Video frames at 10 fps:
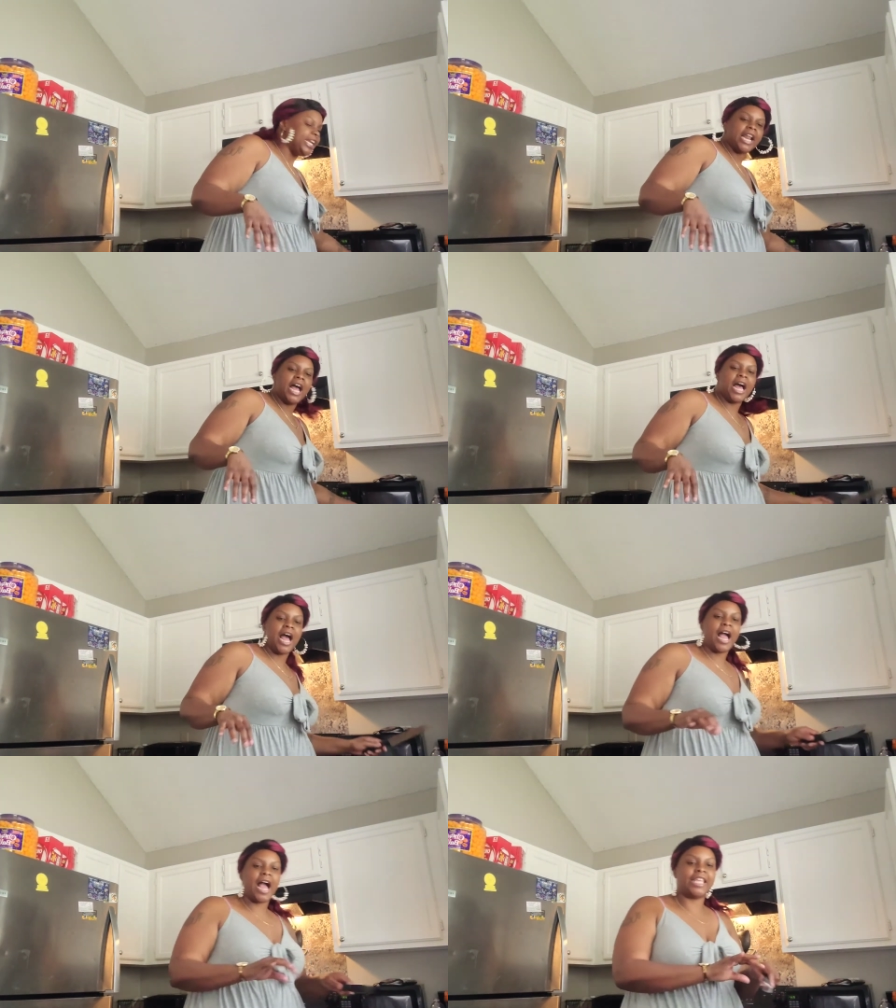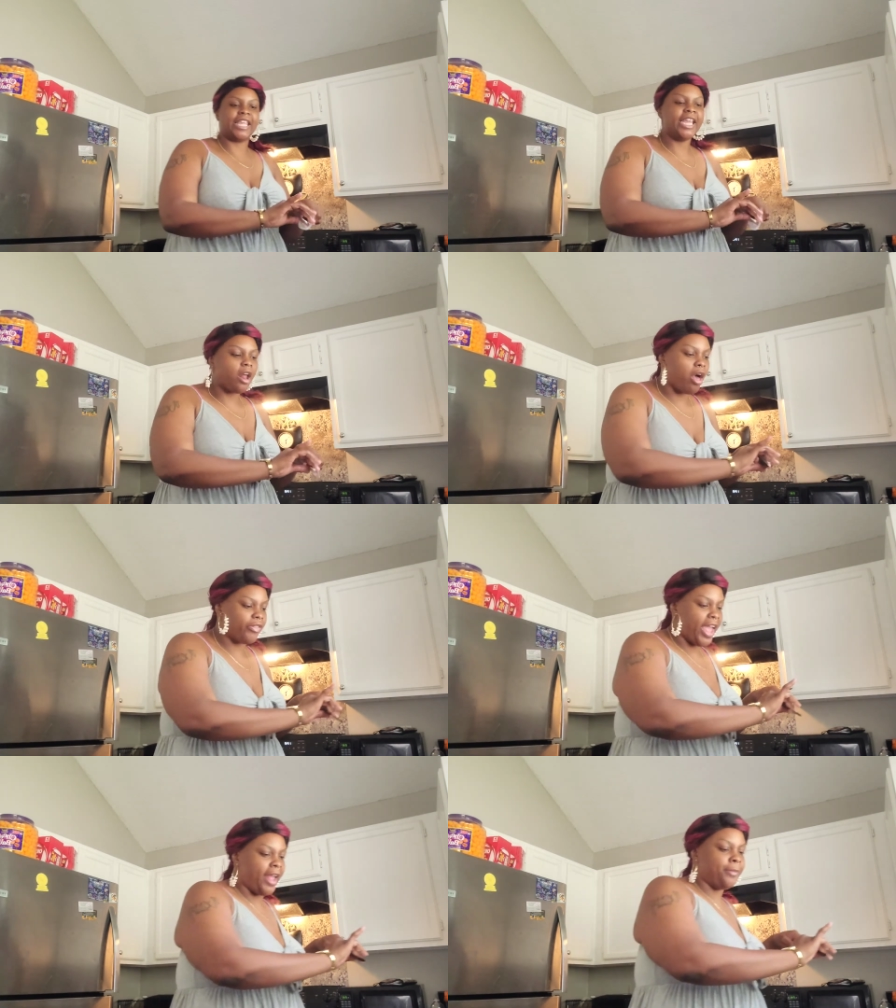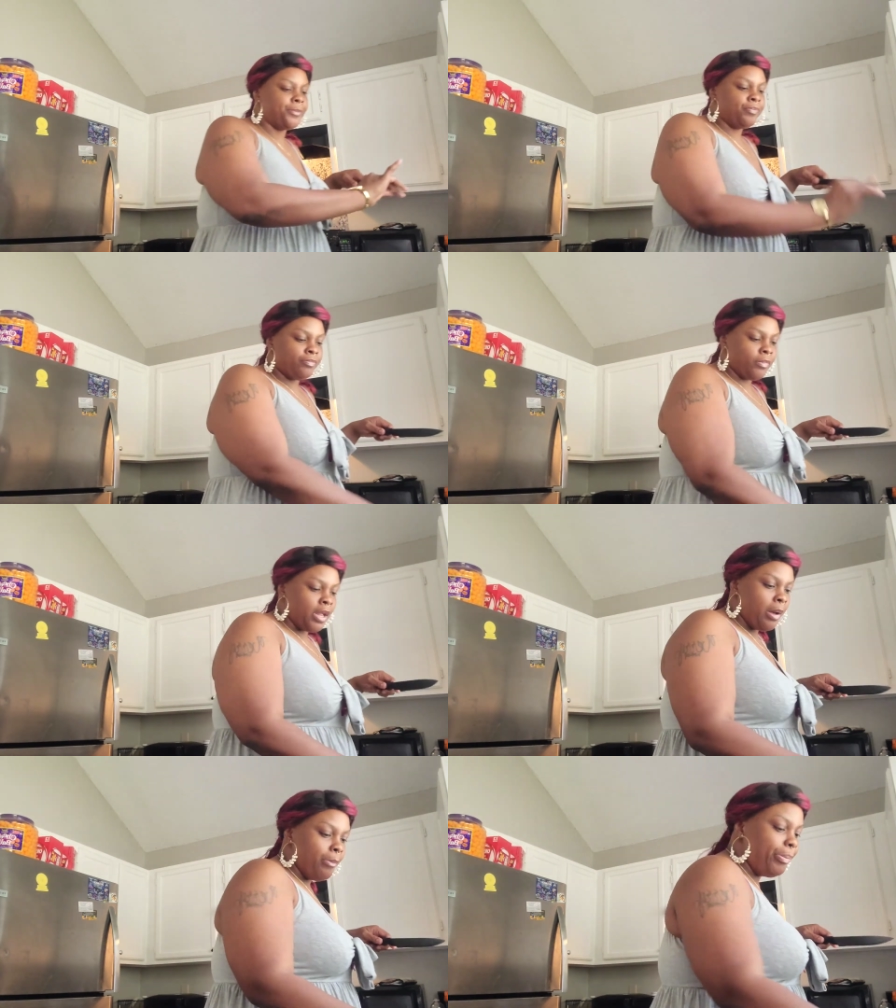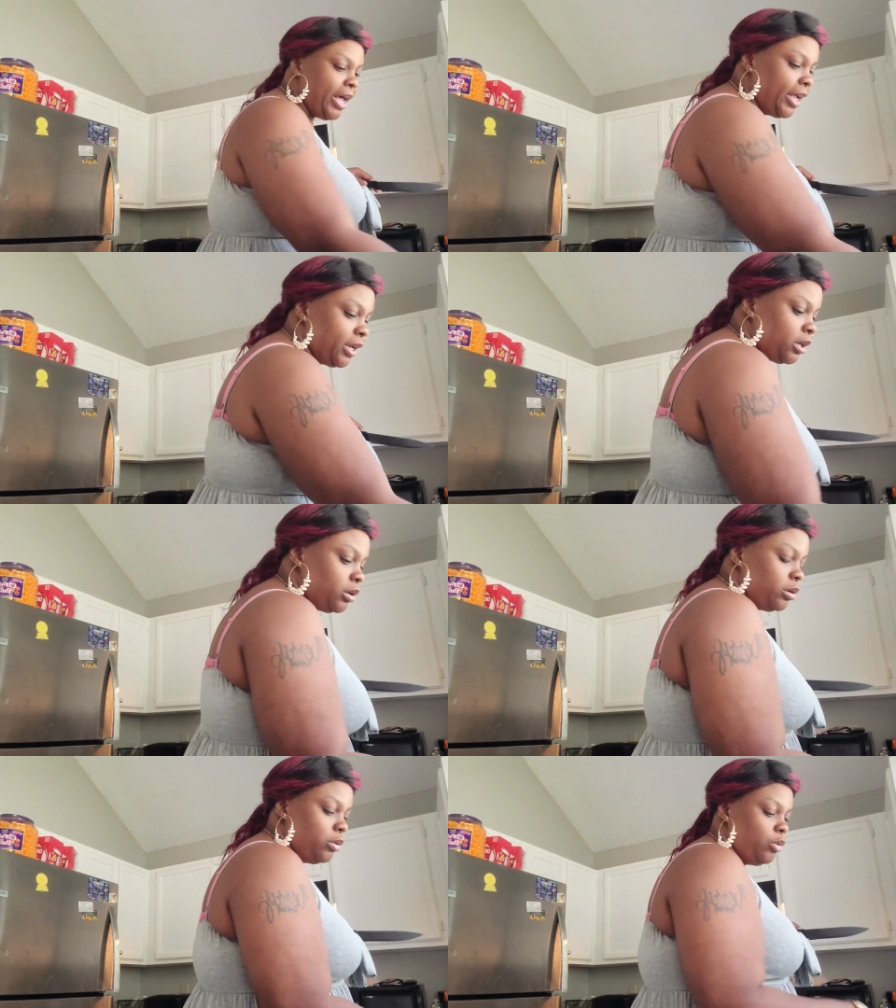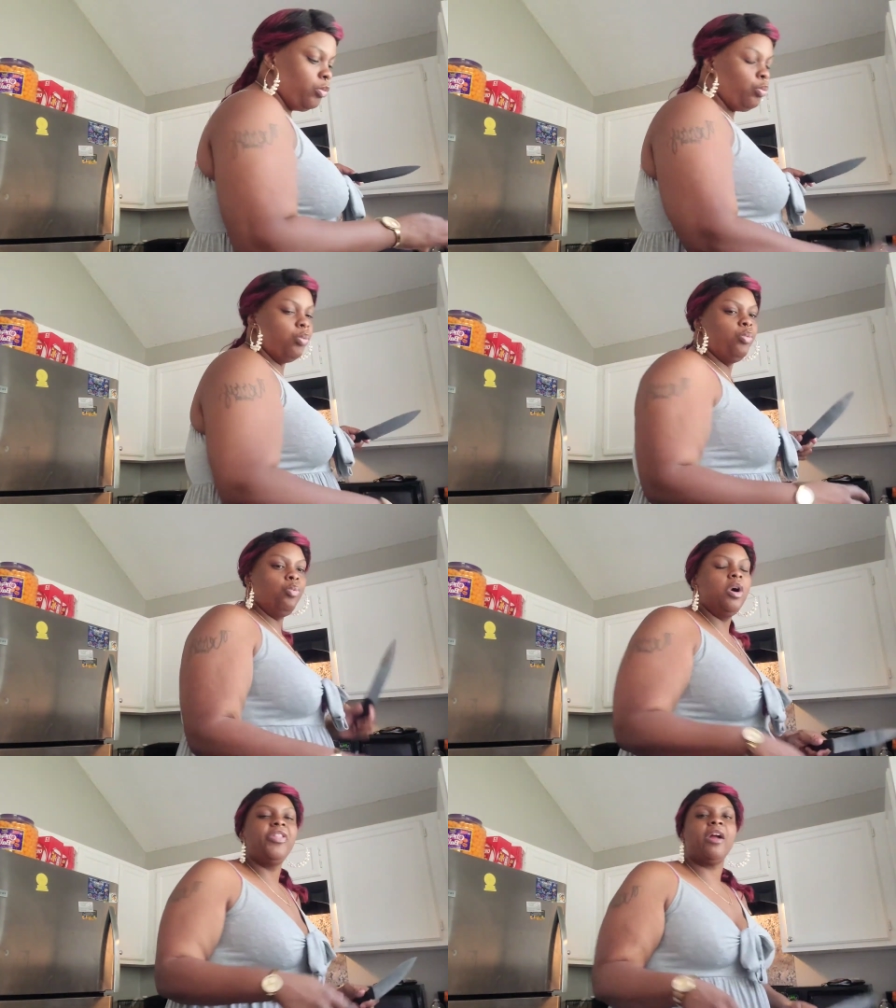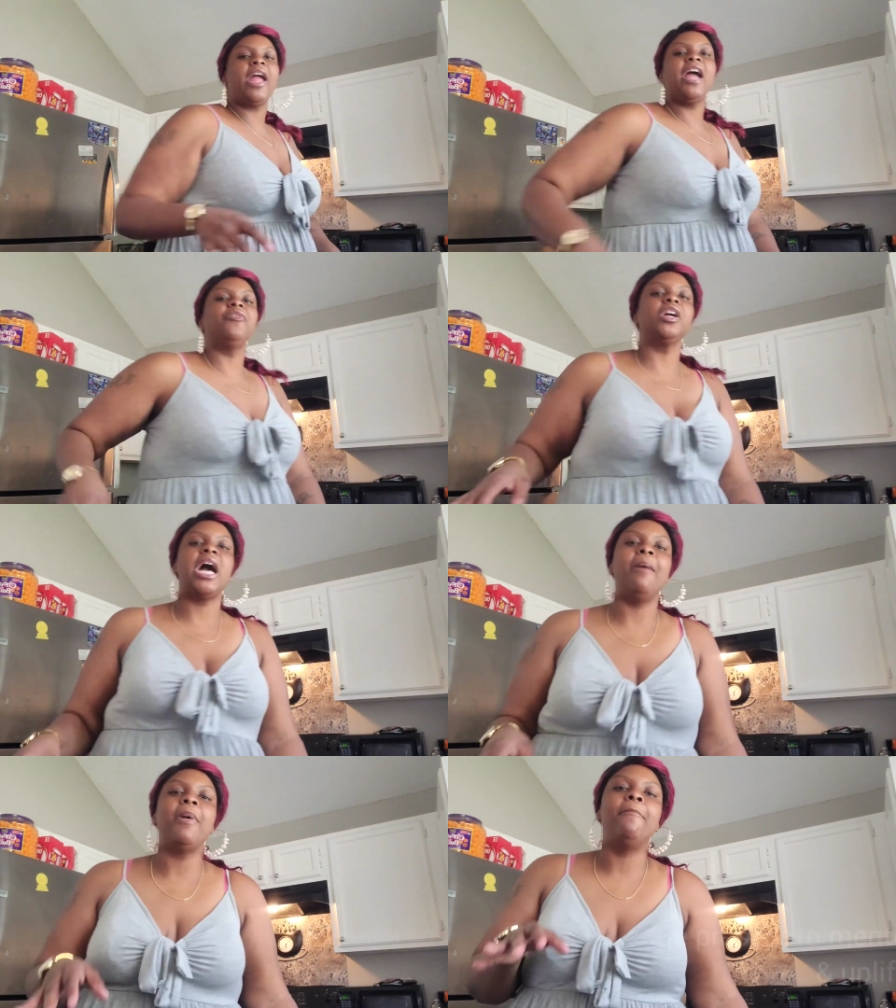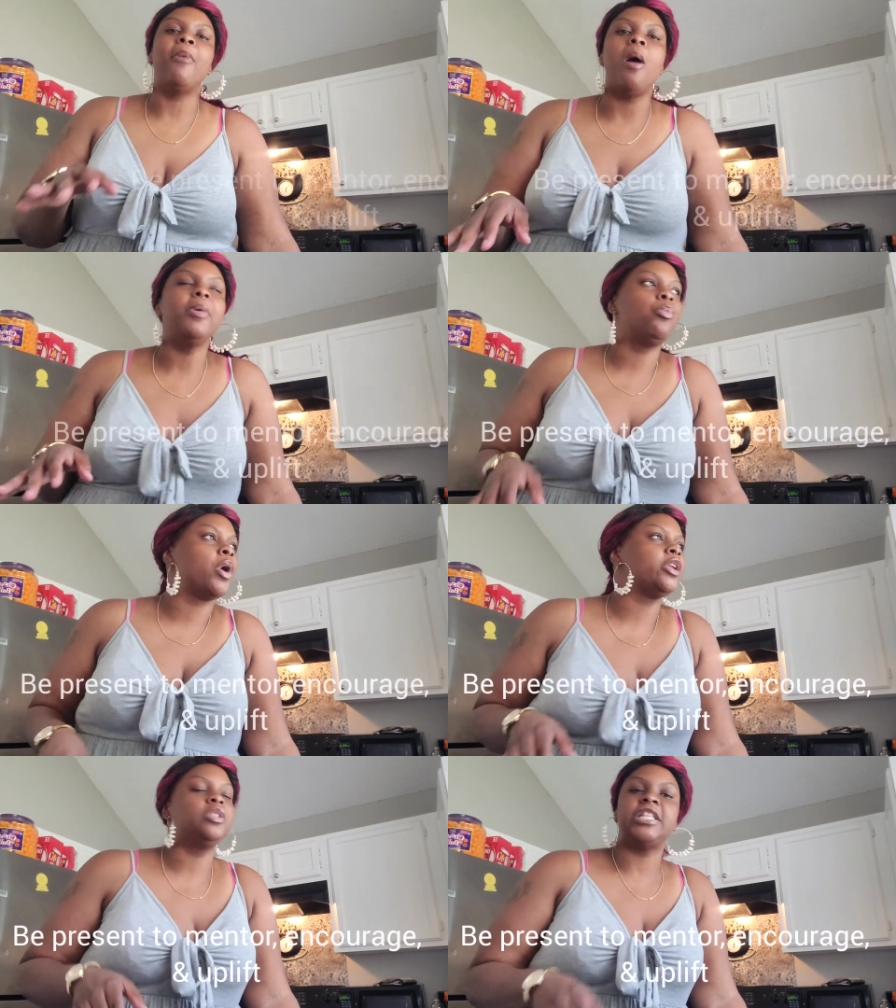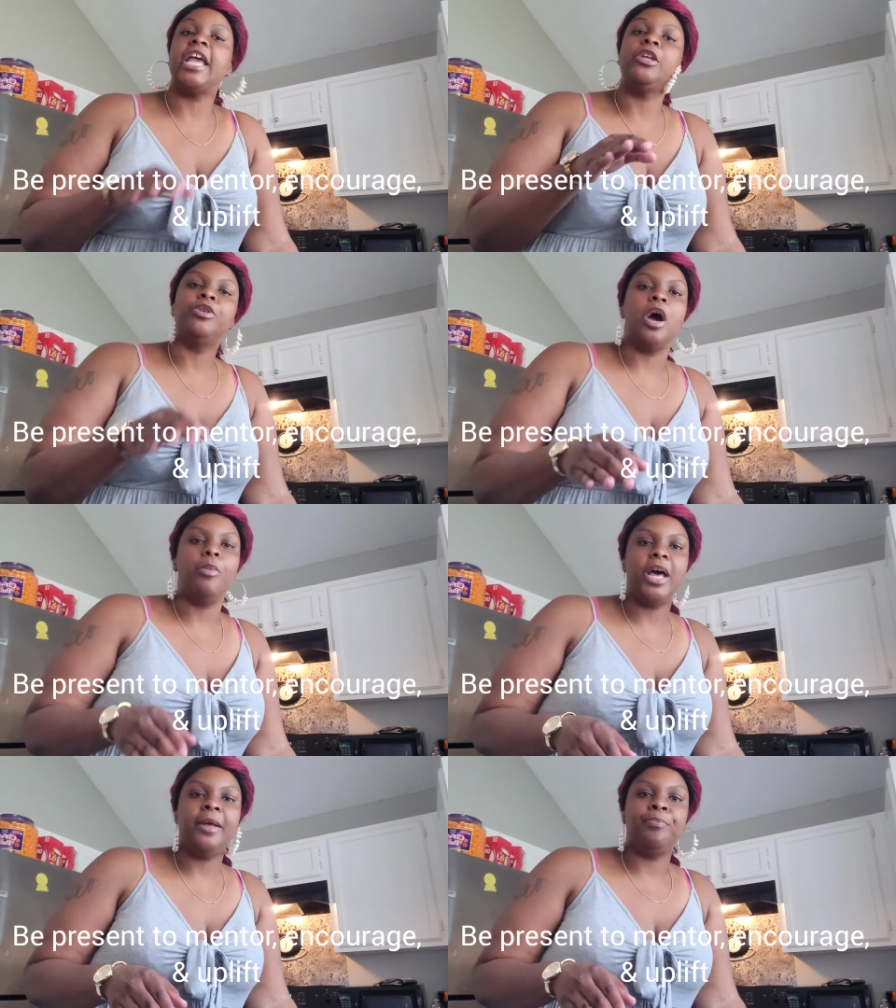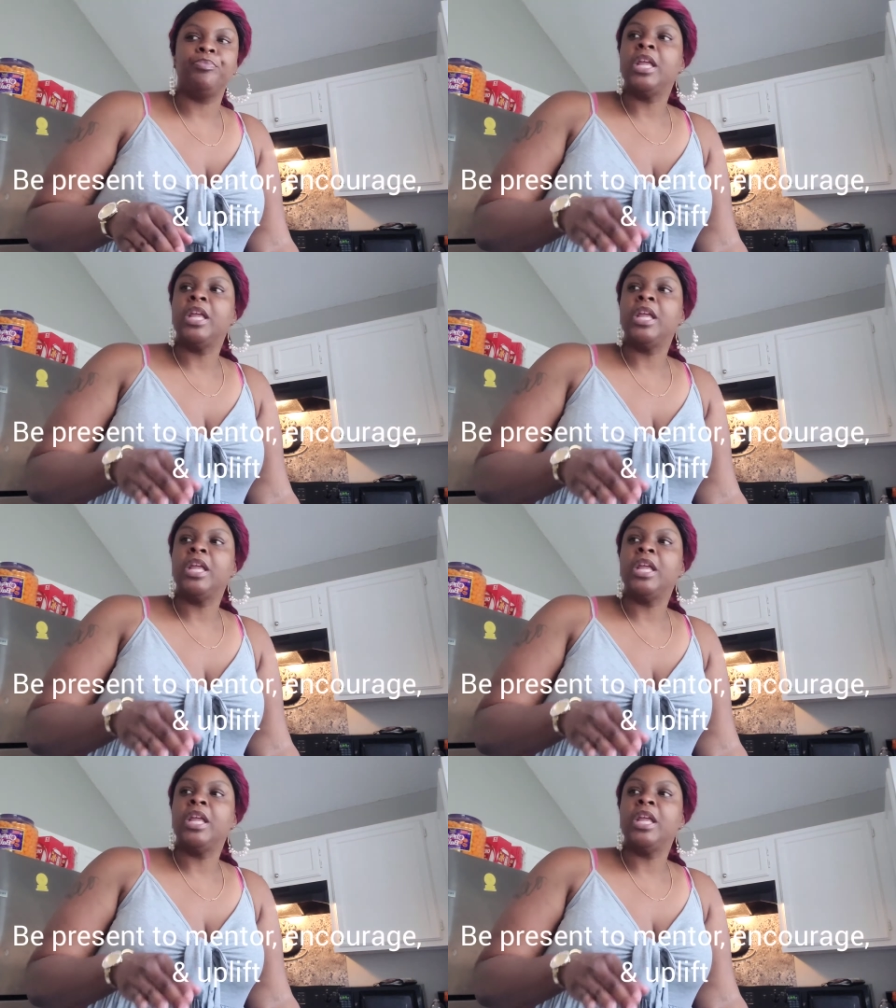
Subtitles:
and I get all that. But will there ever come a moment where you say, you know what?